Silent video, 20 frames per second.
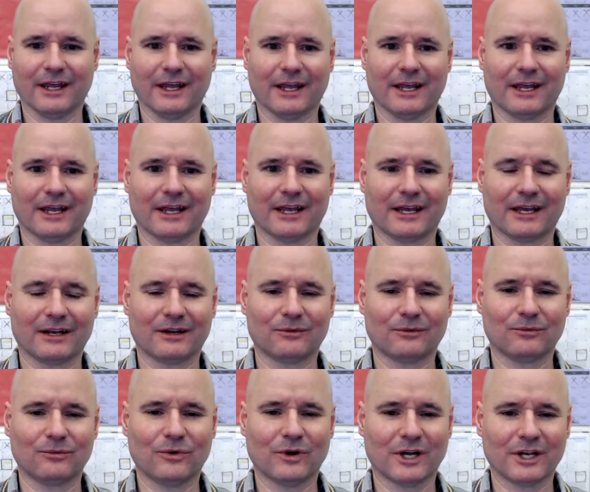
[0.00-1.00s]
and
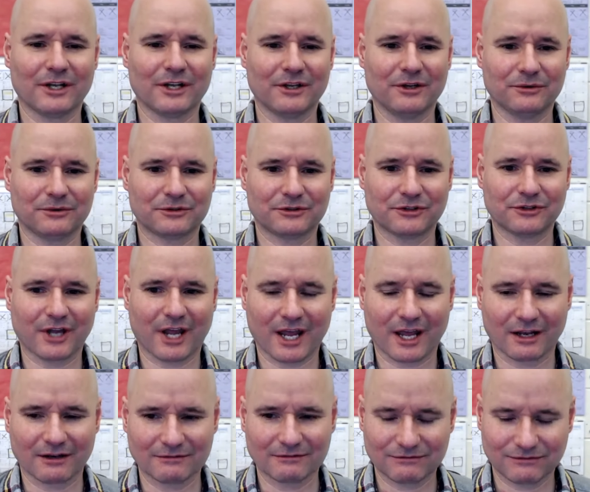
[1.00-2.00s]
what you
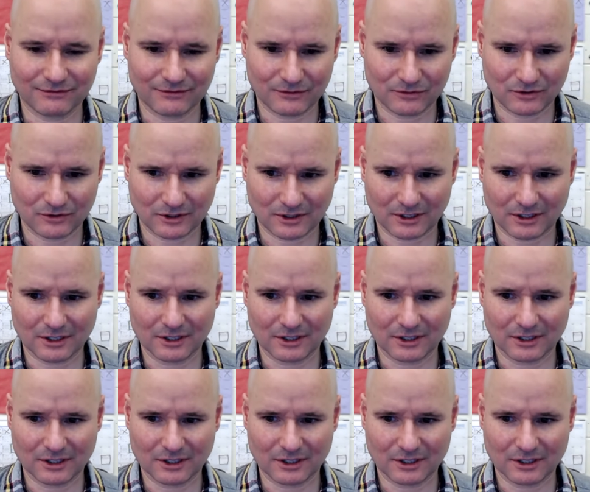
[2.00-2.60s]
stand for.